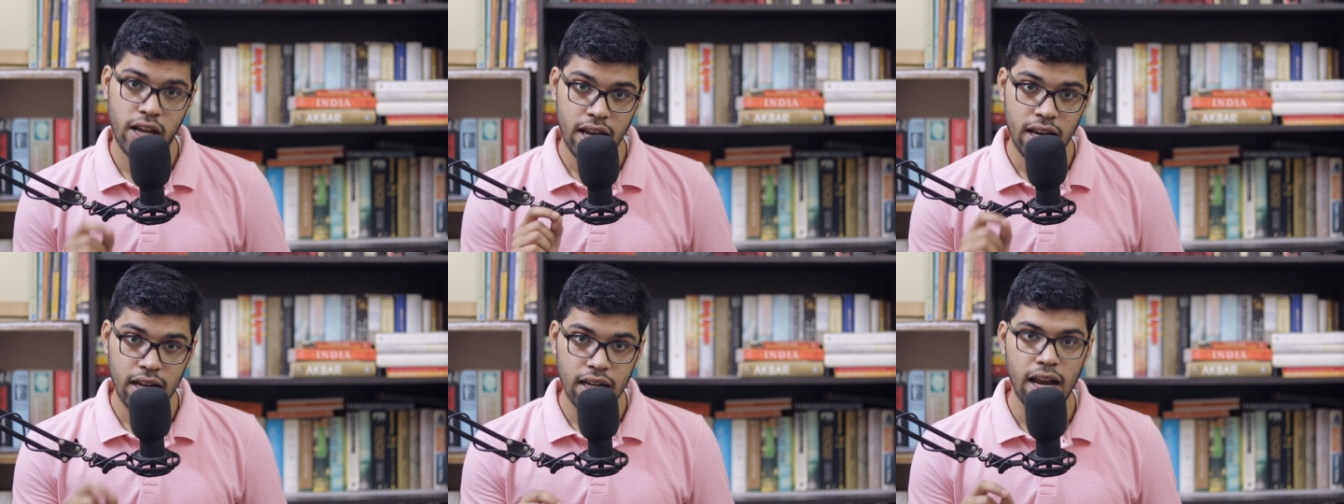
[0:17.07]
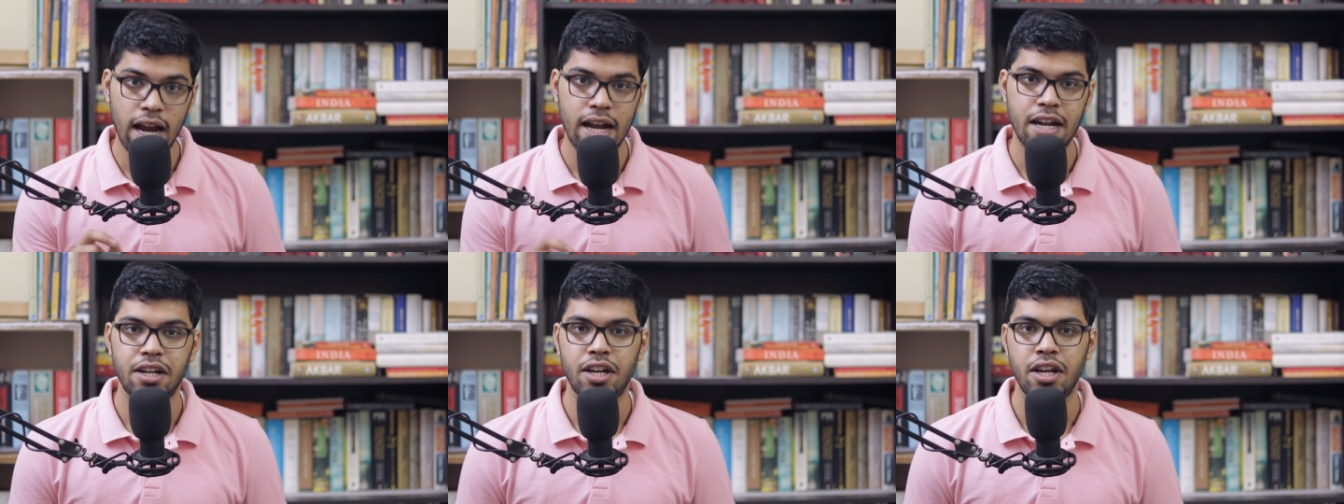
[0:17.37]
in
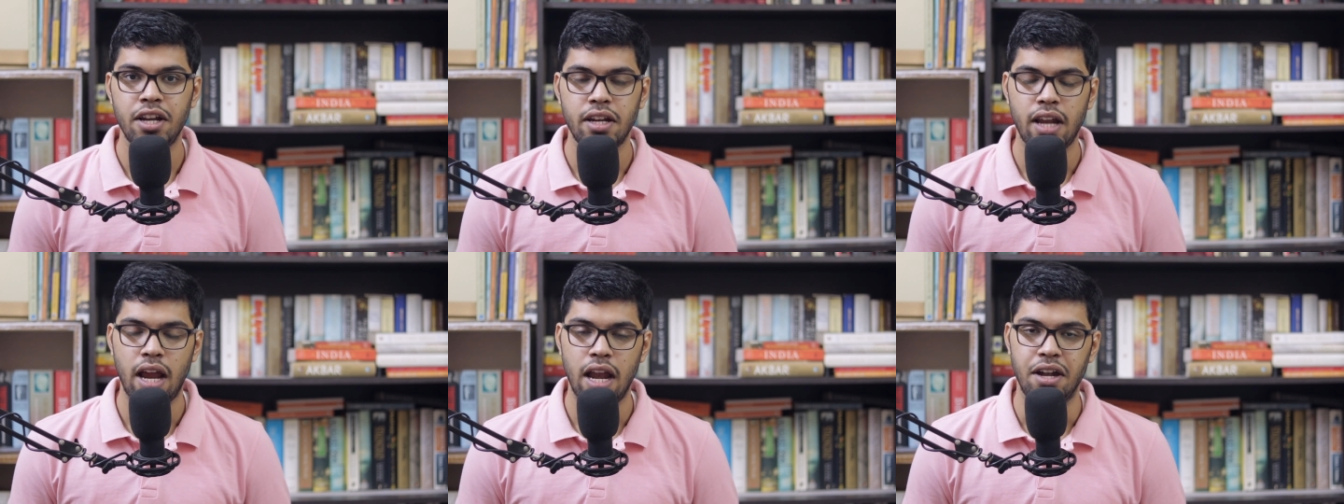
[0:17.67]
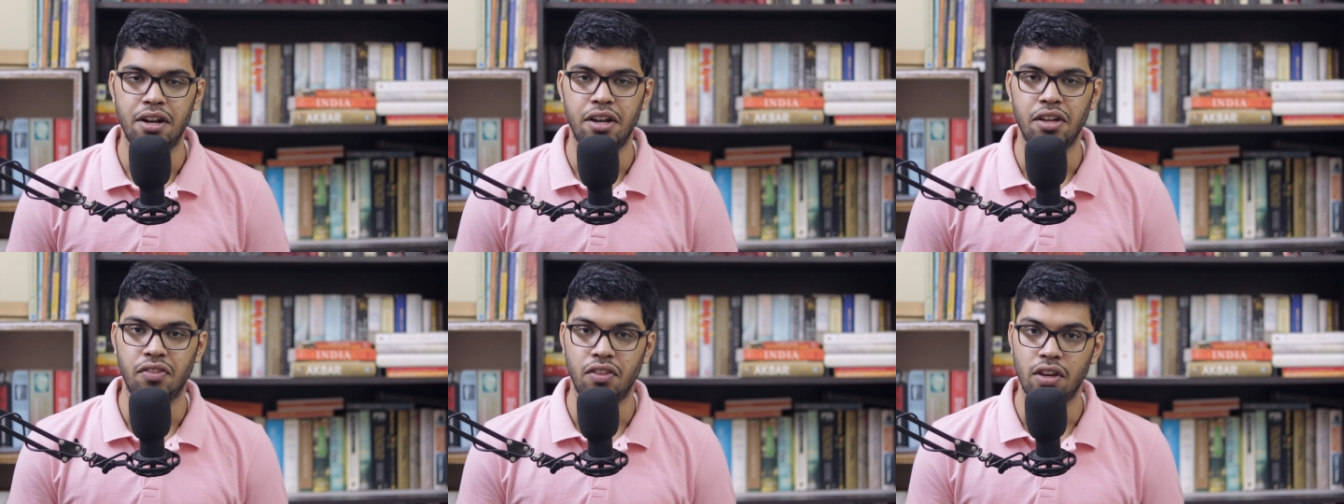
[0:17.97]

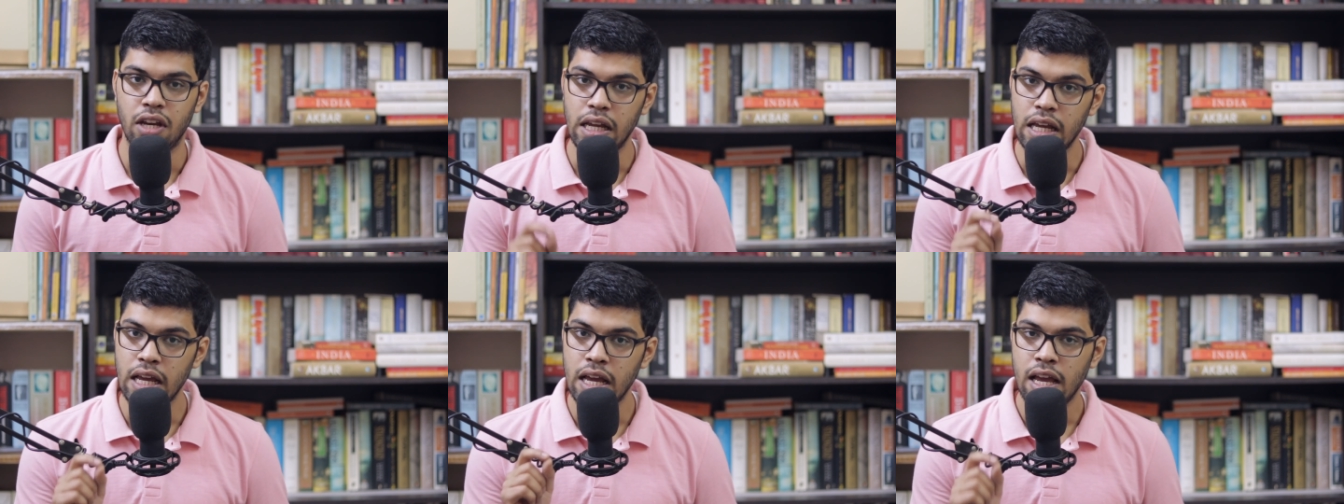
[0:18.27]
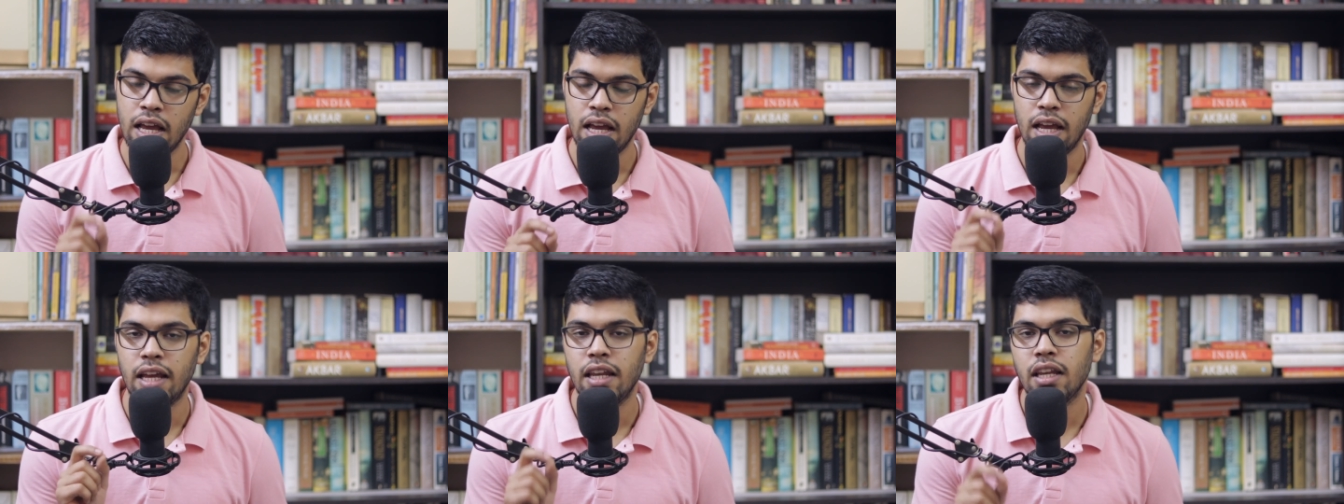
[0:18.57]
1993
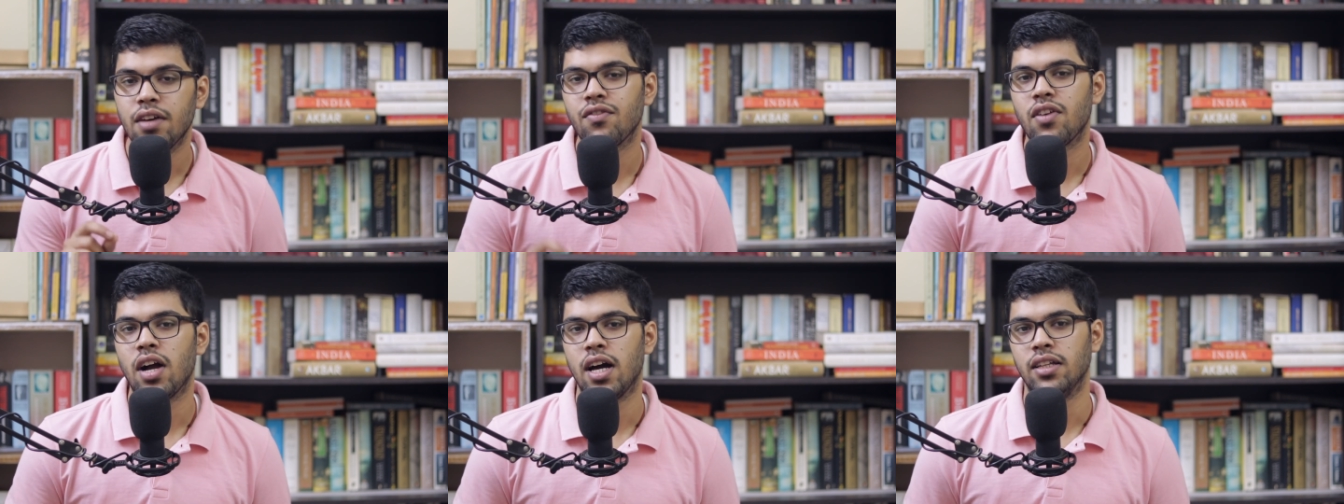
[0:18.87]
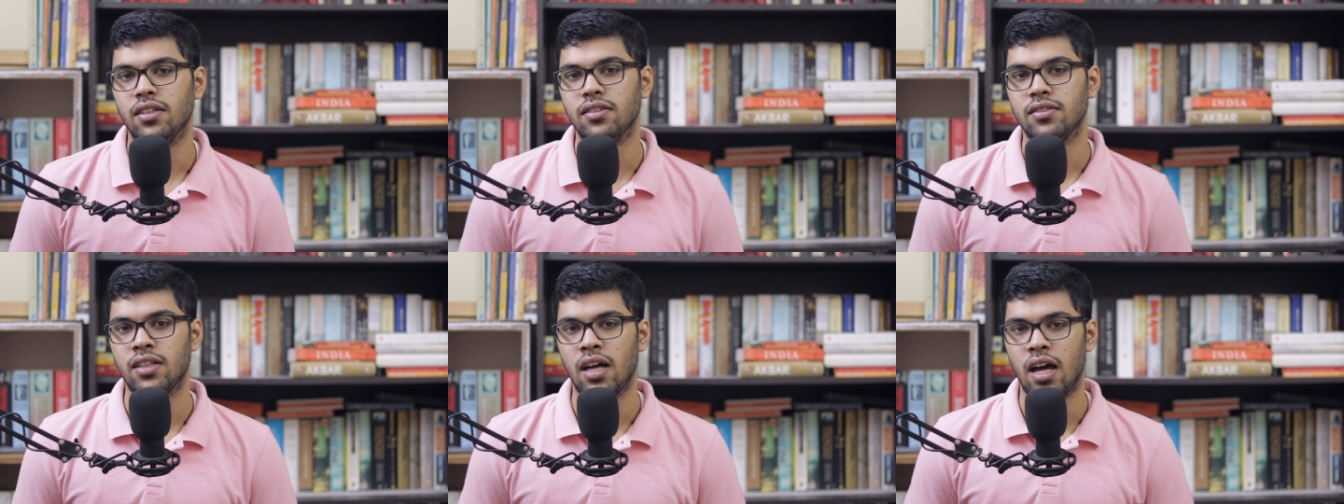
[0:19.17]
in
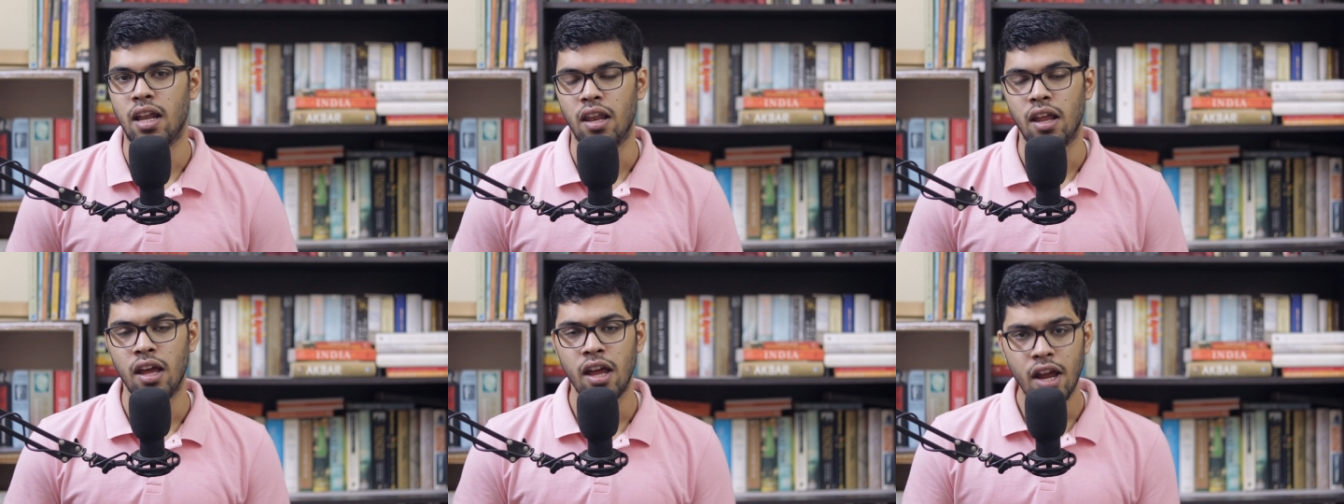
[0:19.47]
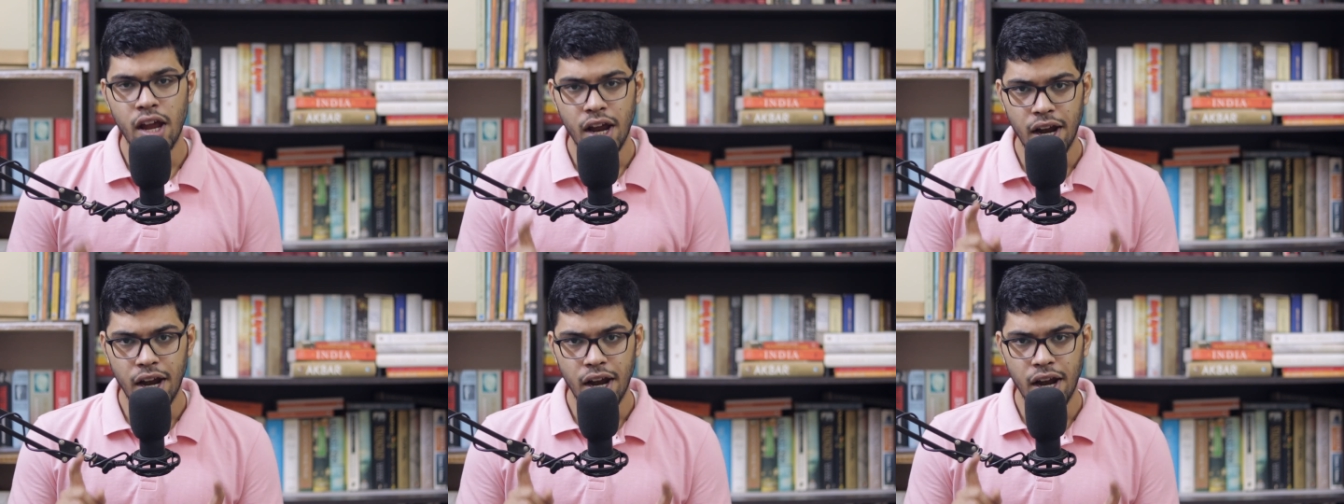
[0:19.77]
Afghanistan.